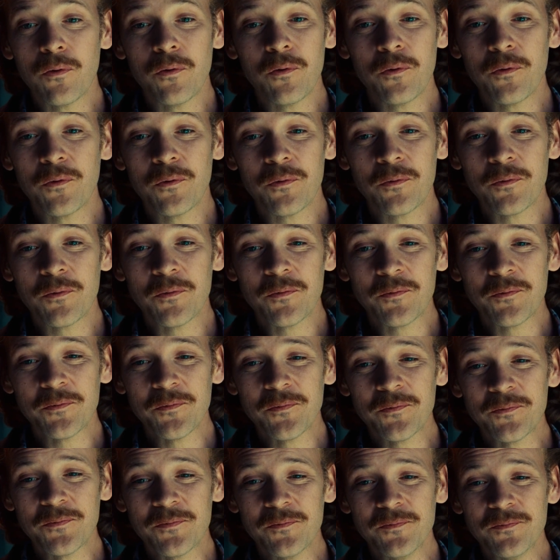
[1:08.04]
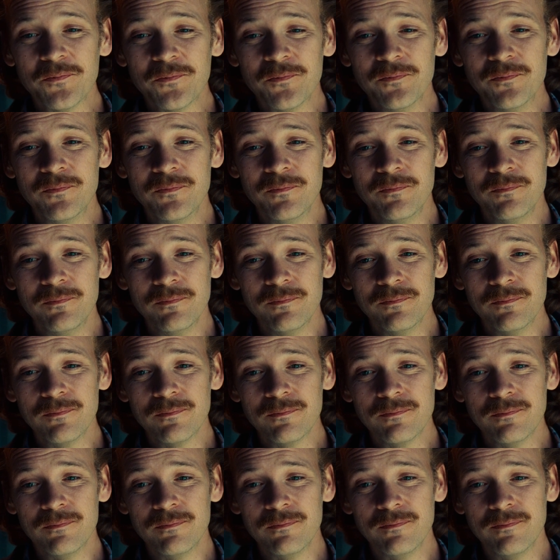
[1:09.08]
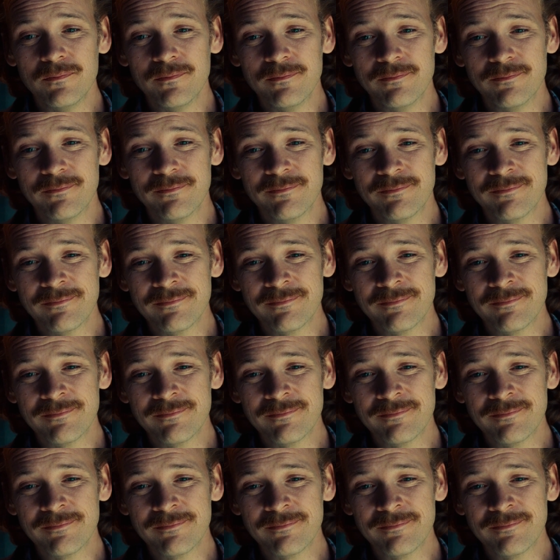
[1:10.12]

[no speech]